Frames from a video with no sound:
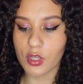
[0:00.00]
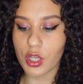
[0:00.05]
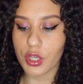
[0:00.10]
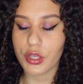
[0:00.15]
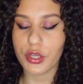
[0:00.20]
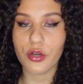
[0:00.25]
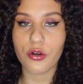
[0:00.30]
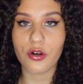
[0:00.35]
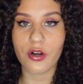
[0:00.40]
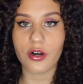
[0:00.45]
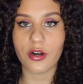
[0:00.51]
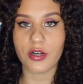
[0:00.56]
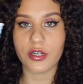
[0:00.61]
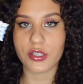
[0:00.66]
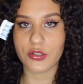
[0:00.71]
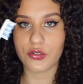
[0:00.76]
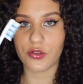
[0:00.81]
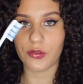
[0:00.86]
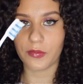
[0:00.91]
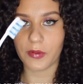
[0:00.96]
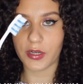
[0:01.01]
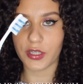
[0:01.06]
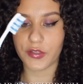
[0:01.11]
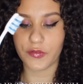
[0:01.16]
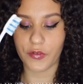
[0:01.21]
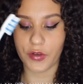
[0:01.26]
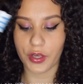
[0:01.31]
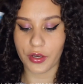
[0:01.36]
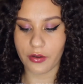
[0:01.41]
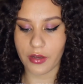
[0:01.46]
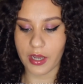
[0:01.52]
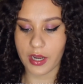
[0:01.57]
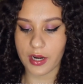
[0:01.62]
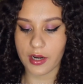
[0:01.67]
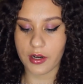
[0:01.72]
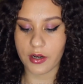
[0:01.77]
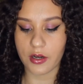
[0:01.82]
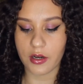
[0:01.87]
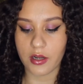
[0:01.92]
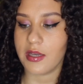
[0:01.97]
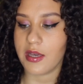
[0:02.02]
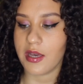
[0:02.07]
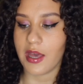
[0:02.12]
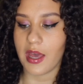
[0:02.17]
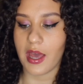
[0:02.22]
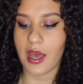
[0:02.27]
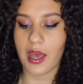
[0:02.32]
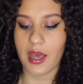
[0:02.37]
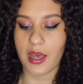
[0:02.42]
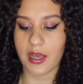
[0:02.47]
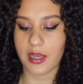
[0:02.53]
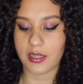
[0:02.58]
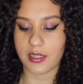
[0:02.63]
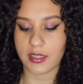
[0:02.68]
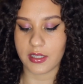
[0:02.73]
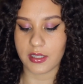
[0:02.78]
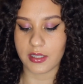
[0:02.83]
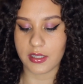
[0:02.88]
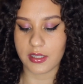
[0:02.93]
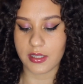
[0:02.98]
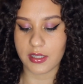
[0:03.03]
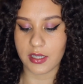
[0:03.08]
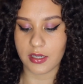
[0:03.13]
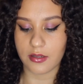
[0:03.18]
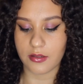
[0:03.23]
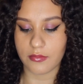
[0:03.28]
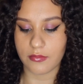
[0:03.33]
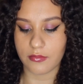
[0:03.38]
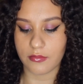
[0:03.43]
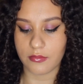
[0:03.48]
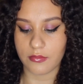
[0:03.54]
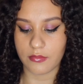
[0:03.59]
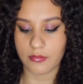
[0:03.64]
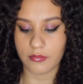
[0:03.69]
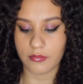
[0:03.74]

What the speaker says: your toothbrush for your hair, and some